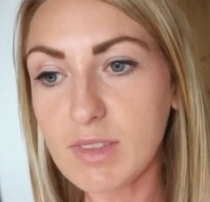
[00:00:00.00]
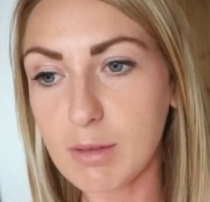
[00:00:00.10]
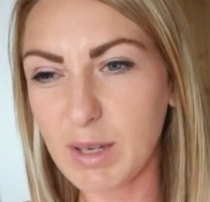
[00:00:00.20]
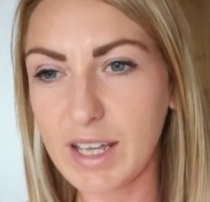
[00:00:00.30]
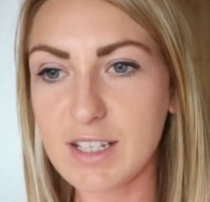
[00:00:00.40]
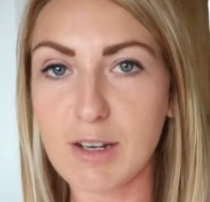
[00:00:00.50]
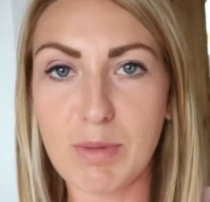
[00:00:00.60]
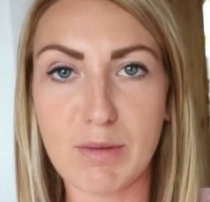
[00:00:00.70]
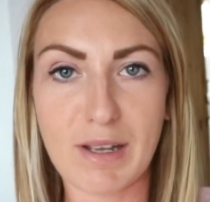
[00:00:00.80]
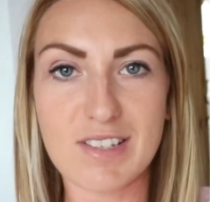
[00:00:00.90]
but ended up
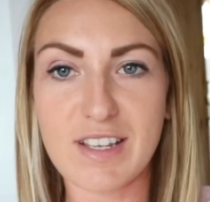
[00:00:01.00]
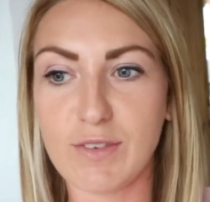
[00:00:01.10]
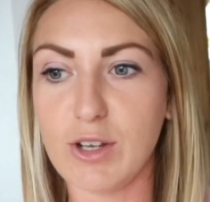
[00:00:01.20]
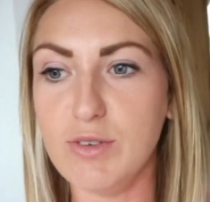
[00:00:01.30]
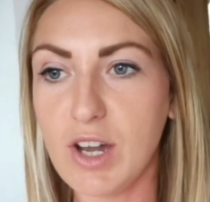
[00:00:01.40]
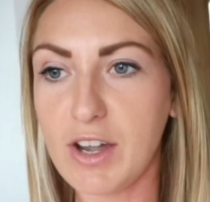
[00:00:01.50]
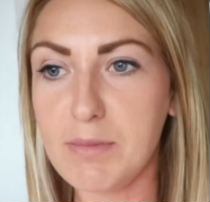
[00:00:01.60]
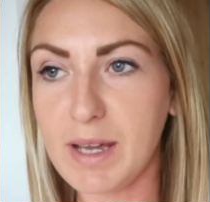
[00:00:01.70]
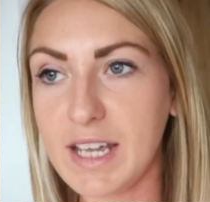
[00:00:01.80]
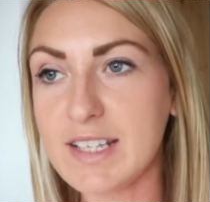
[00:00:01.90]
being about
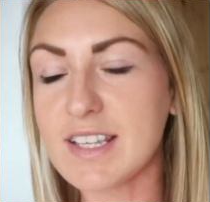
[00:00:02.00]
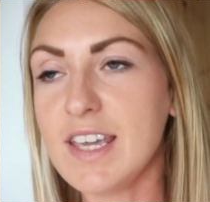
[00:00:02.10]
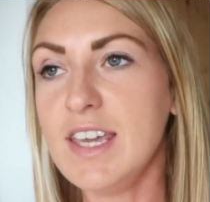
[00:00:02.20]
7:09 pace.